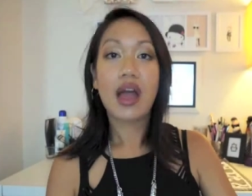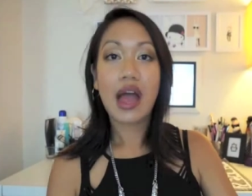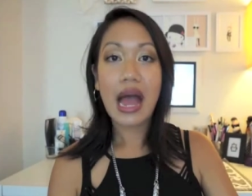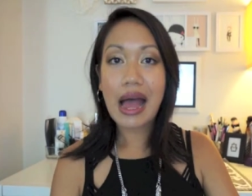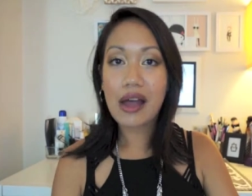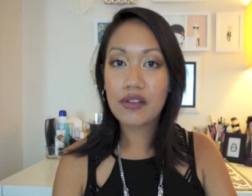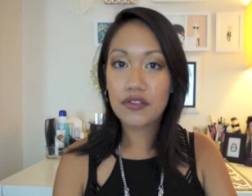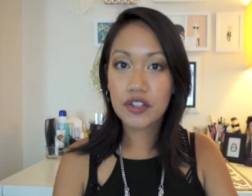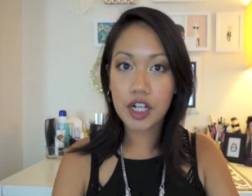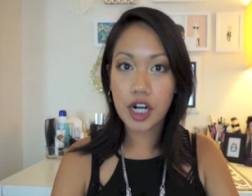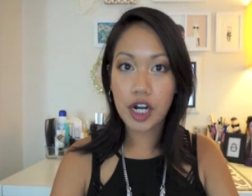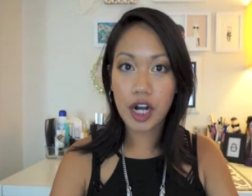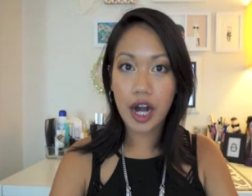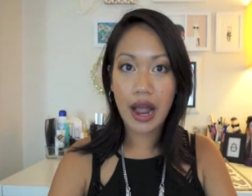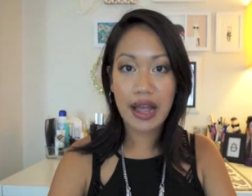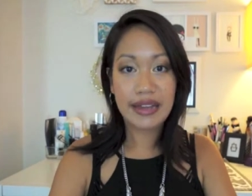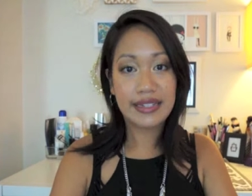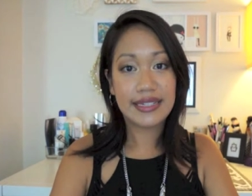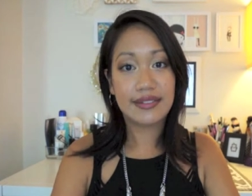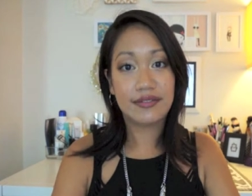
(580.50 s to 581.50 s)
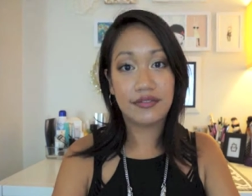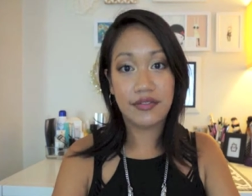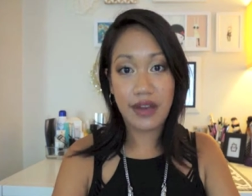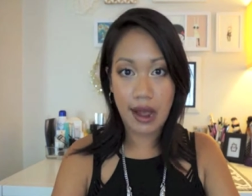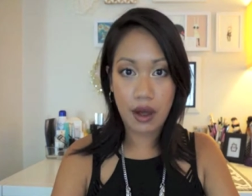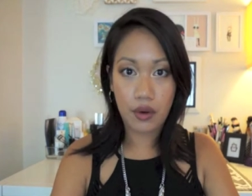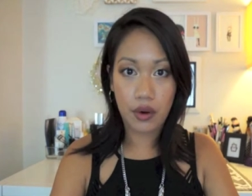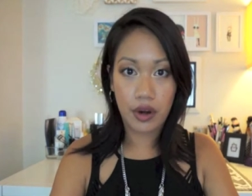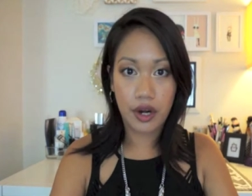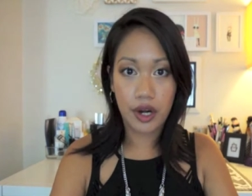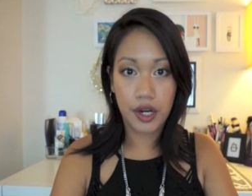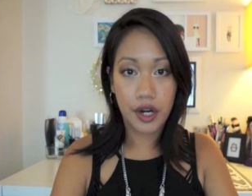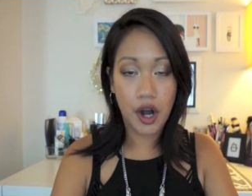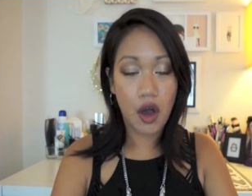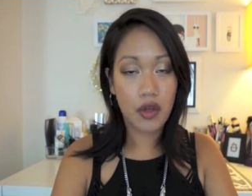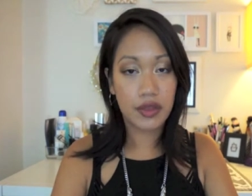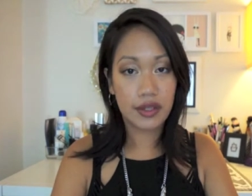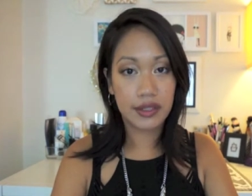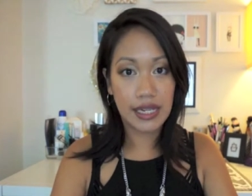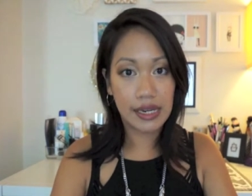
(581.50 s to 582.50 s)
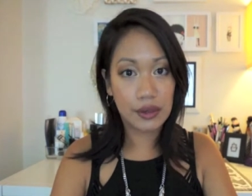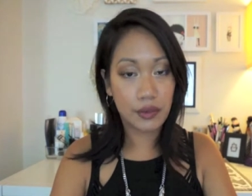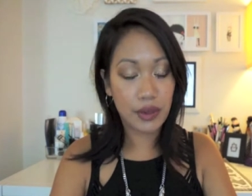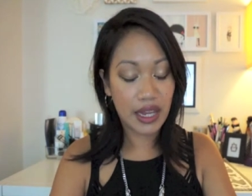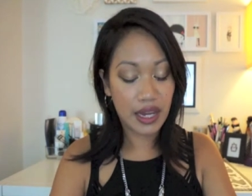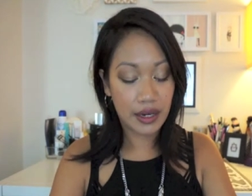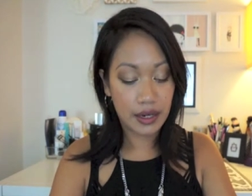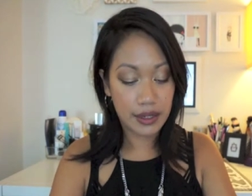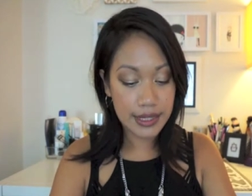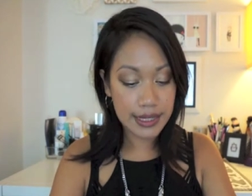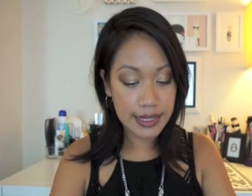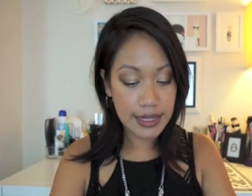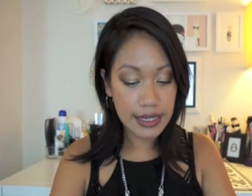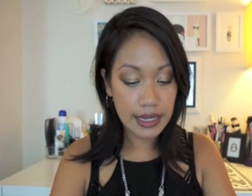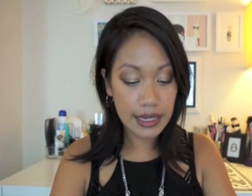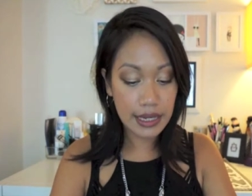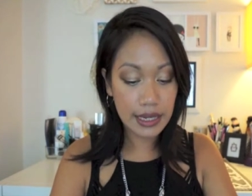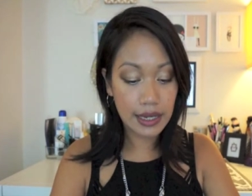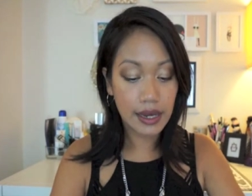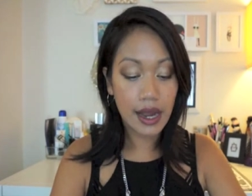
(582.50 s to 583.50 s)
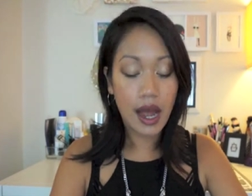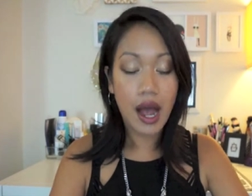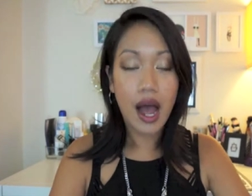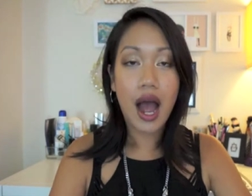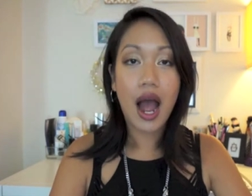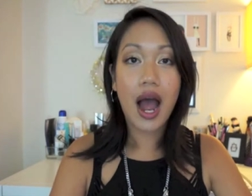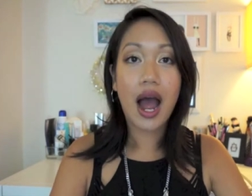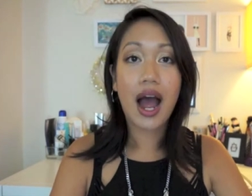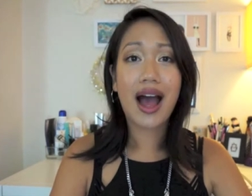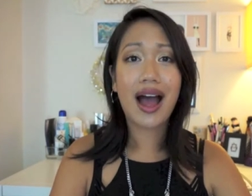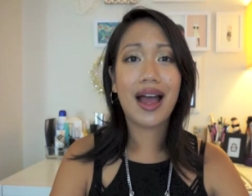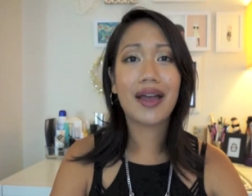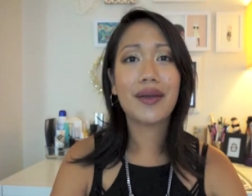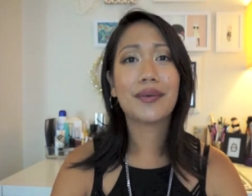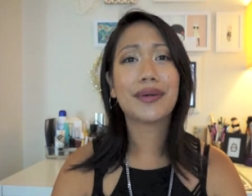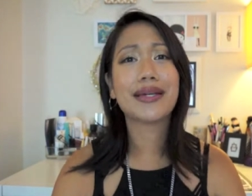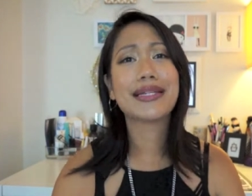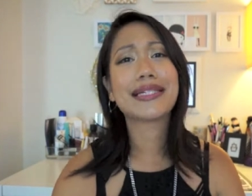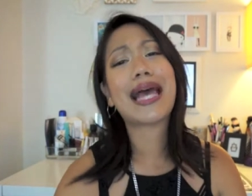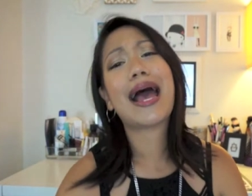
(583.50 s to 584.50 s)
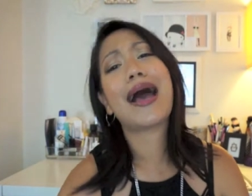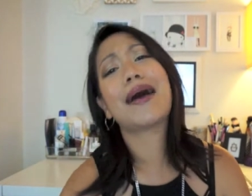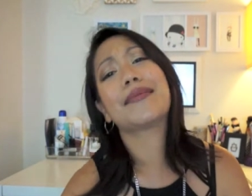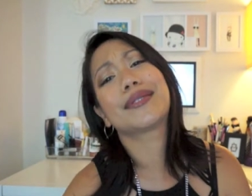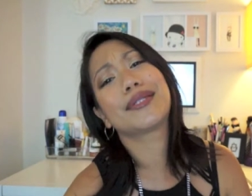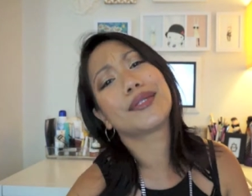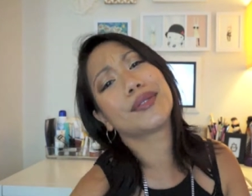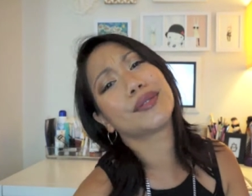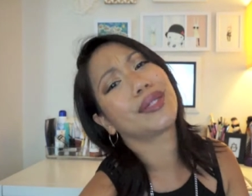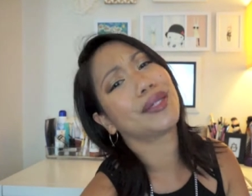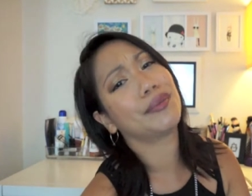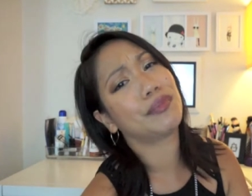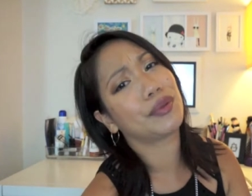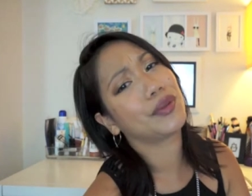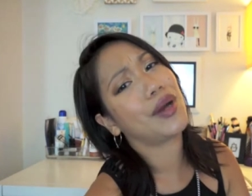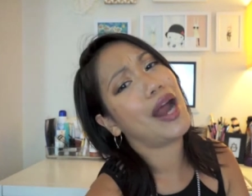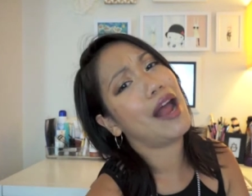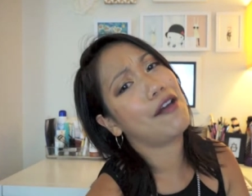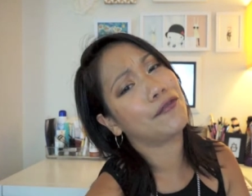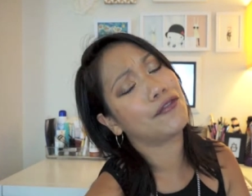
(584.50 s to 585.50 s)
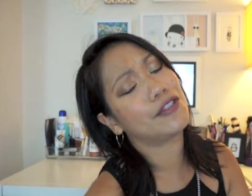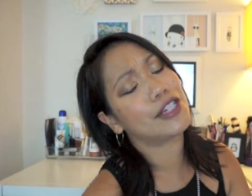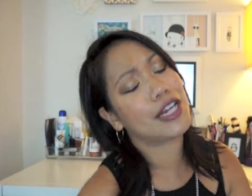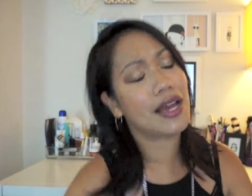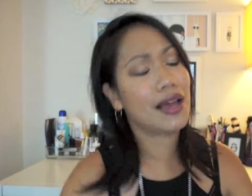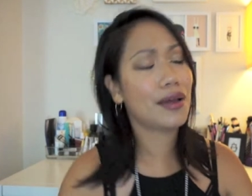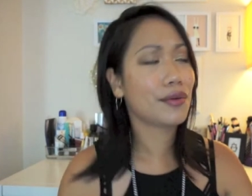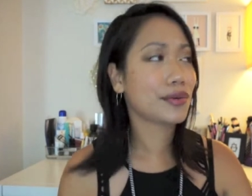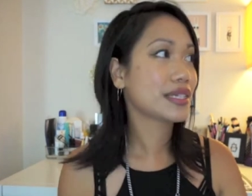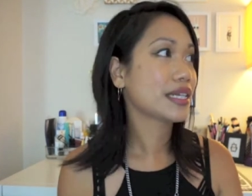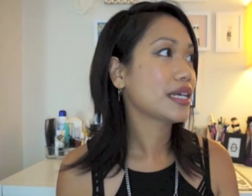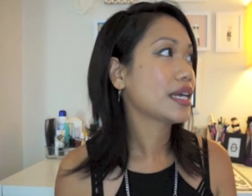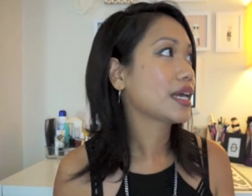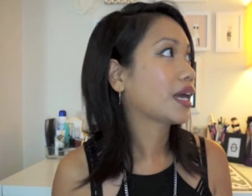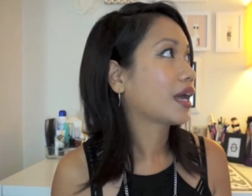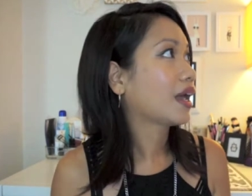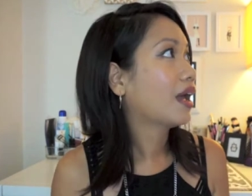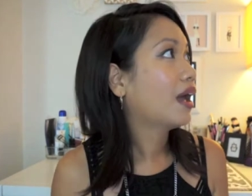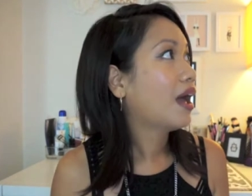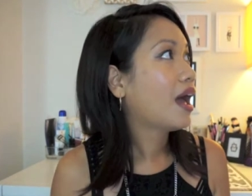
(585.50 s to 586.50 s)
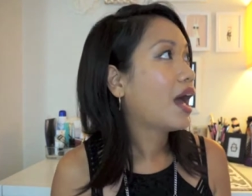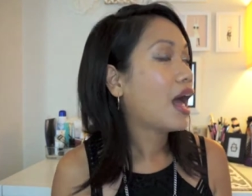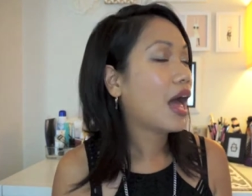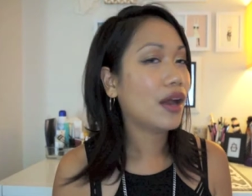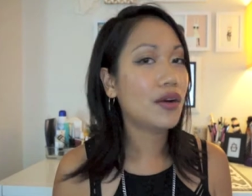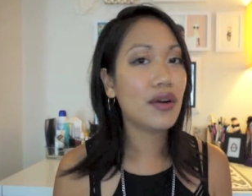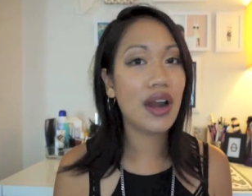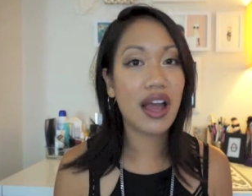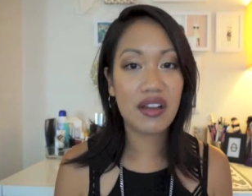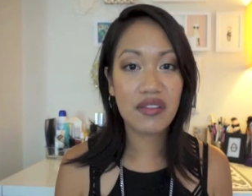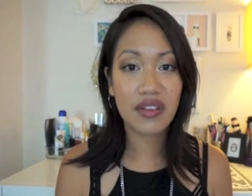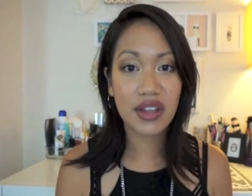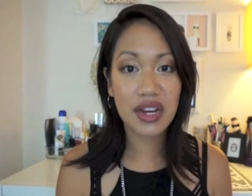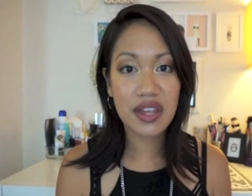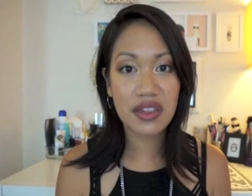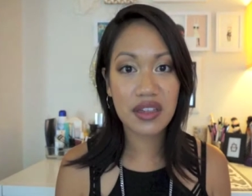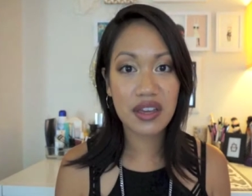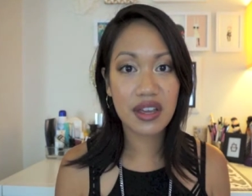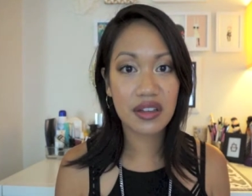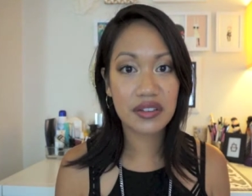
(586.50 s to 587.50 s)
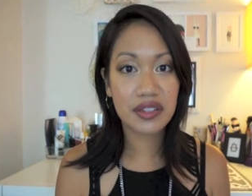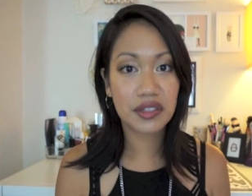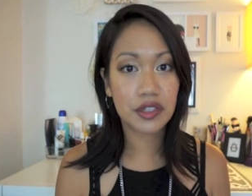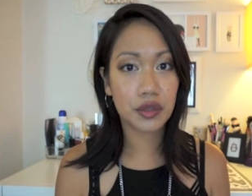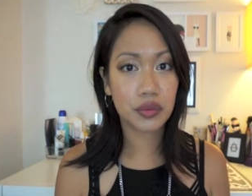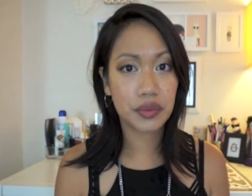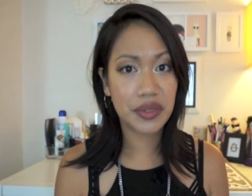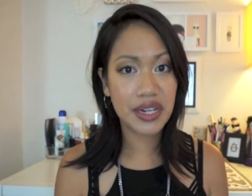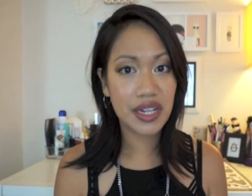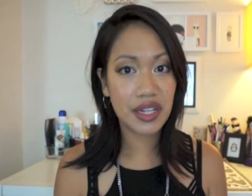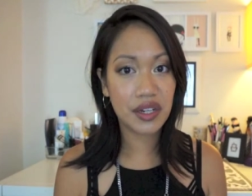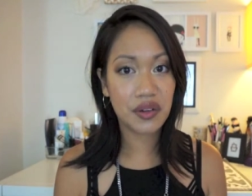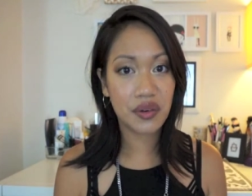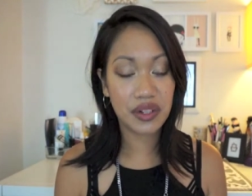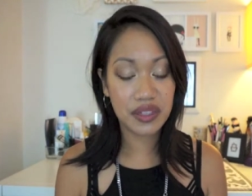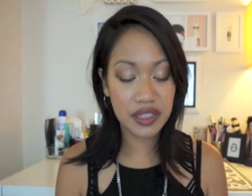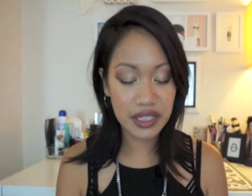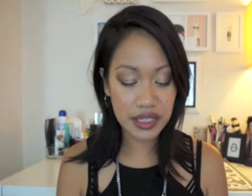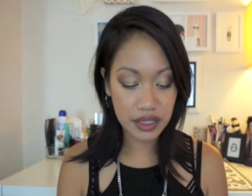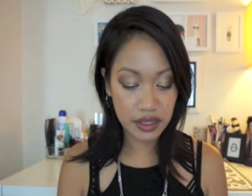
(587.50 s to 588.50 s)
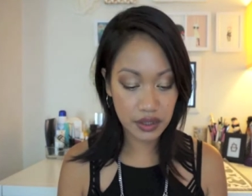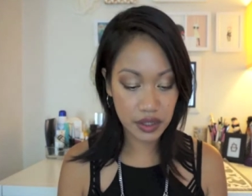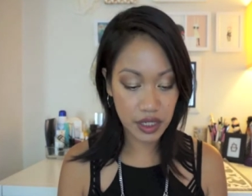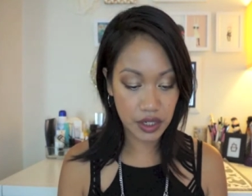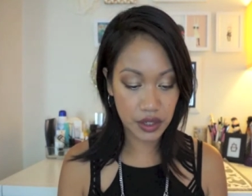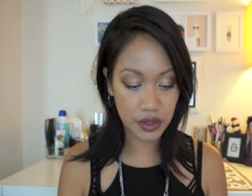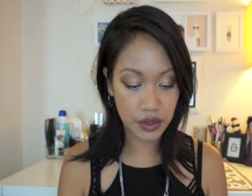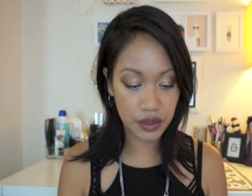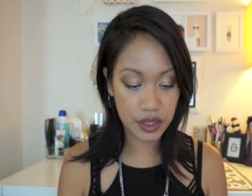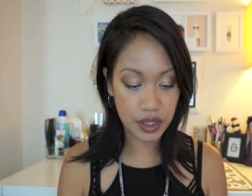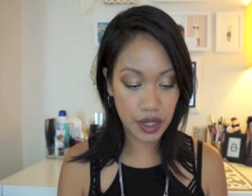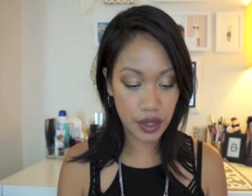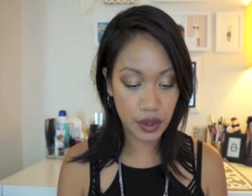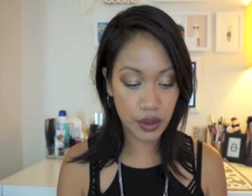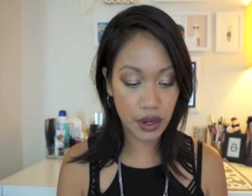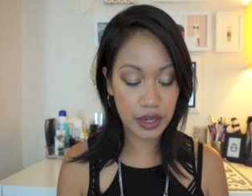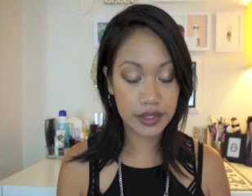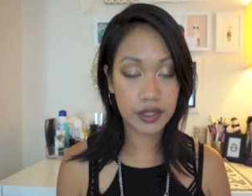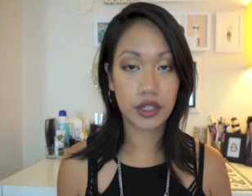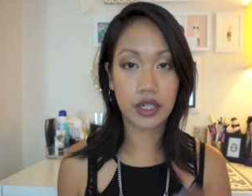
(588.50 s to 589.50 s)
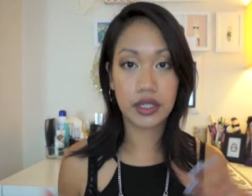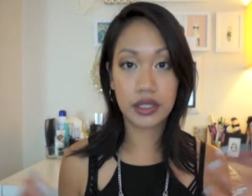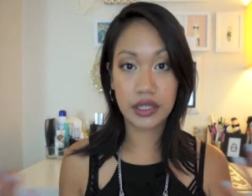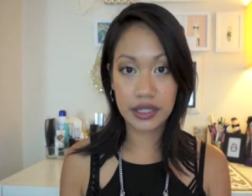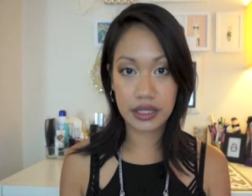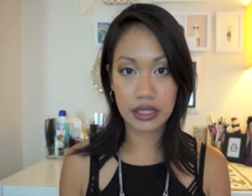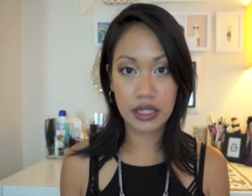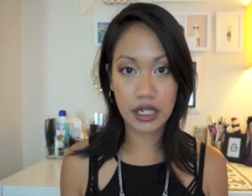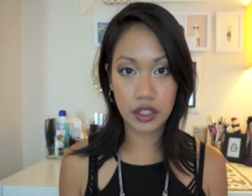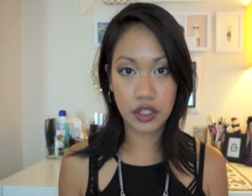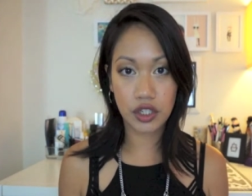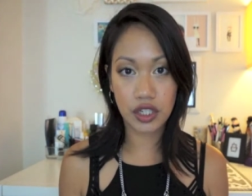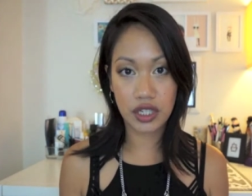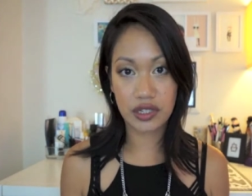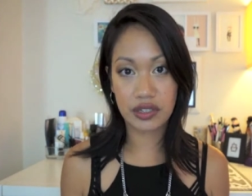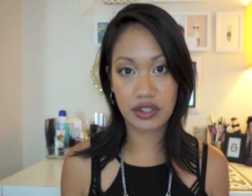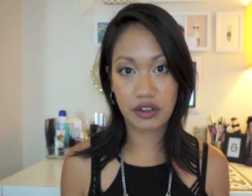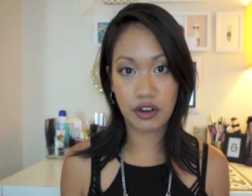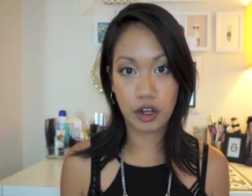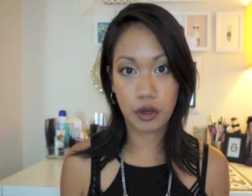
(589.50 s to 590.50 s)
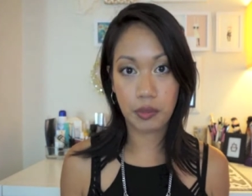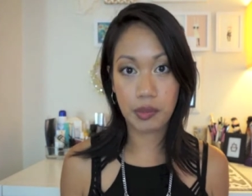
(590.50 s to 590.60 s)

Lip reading: After I devoured All the Light We Cannot See, I was absolutely bereft. I was like, I don't have anything else to read or listen to, so I started listening to the Serial